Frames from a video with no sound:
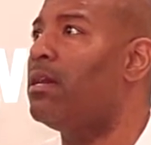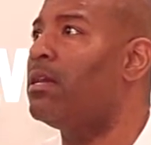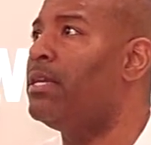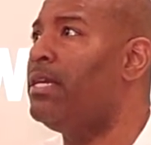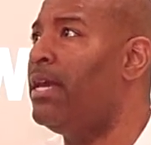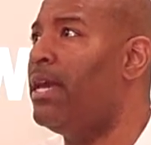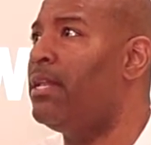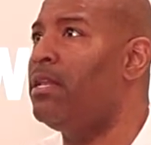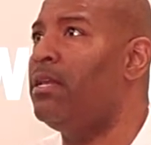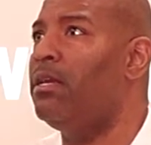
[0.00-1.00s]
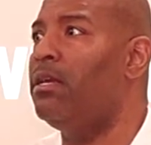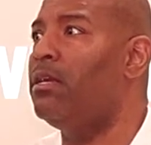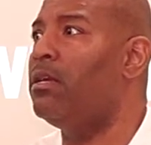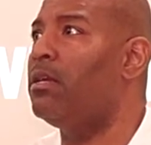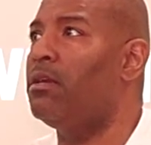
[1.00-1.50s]
Again,
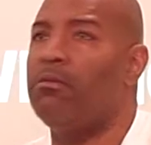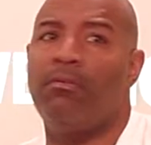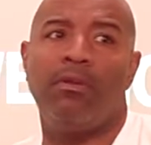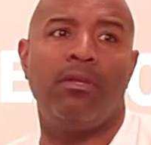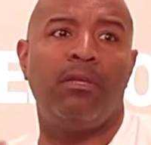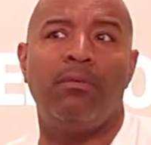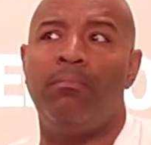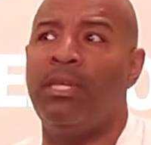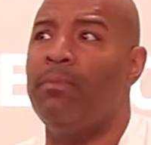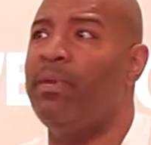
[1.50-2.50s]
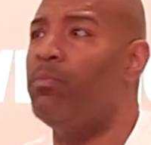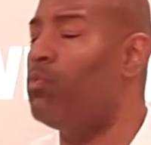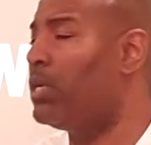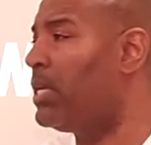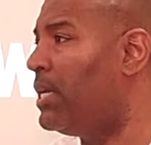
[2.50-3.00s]
many people
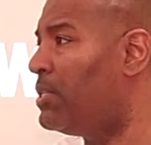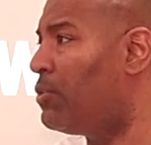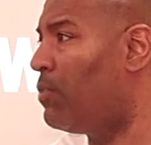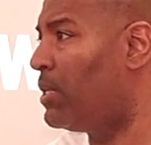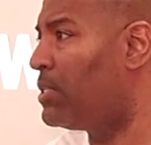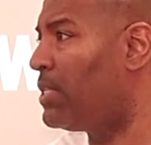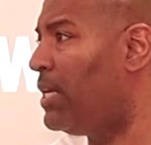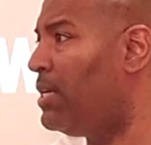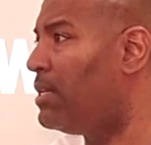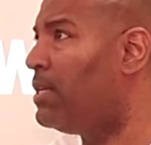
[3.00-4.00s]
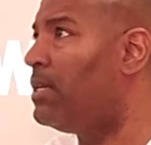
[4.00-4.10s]
want to get into real estate.